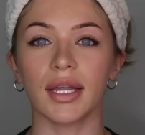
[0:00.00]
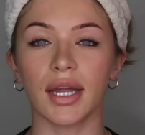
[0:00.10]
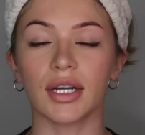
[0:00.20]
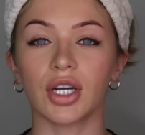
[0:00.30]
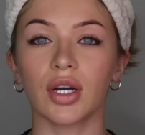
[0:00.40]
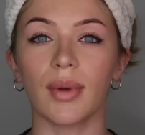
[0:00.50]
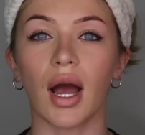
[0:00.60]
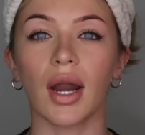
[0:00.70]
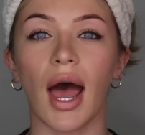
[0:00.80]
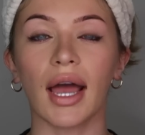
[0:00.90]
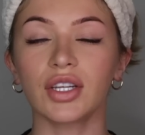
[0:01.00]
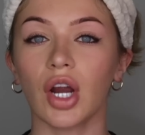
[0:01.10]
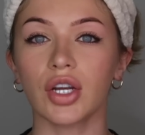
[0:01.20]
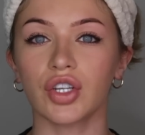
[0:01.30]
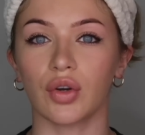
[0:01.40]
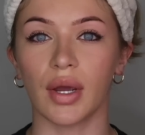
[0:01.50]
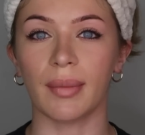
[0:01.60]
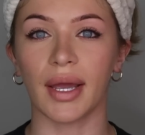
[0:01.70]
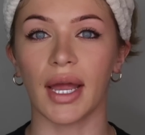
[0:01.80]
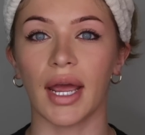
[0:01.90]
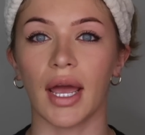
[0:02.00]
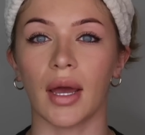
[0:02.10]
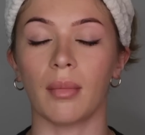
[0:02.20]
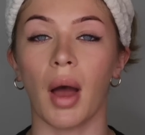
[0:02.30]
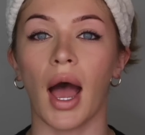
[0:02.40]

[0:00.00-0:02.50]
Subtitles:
And then I turn around, I start screaming at him.